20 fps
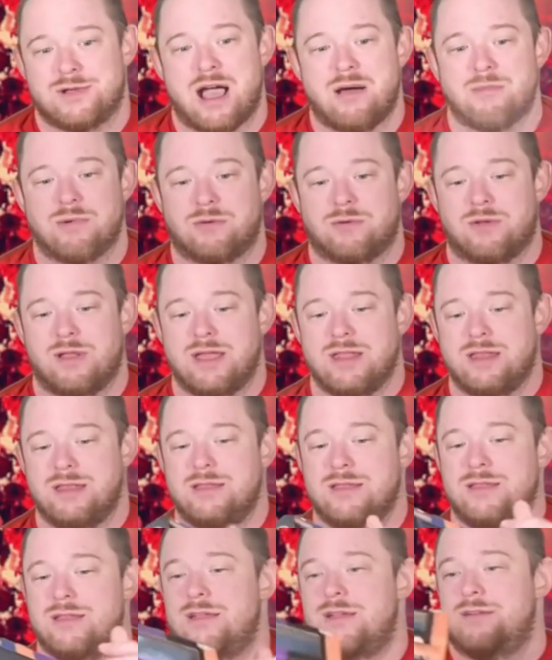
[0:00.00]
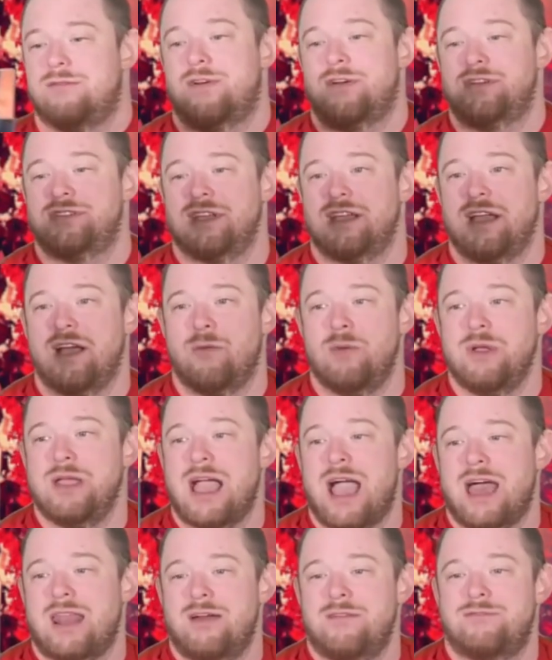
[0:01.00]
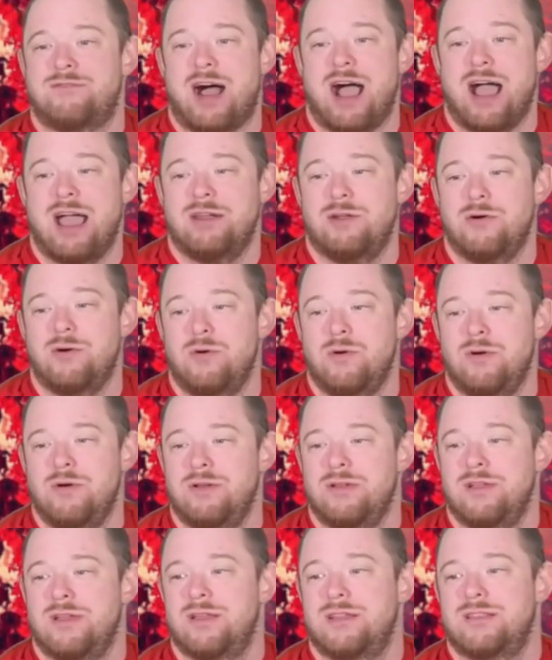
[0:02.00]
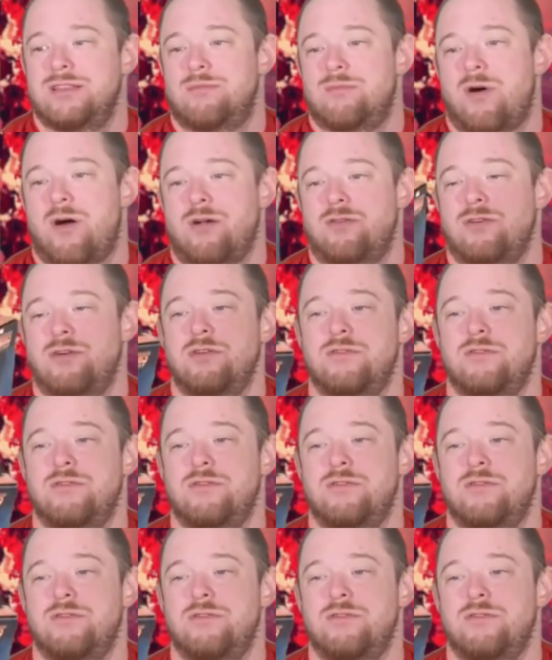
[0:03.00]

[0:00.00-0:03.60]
comic related. First thing up, we got a vinyl. The Marvel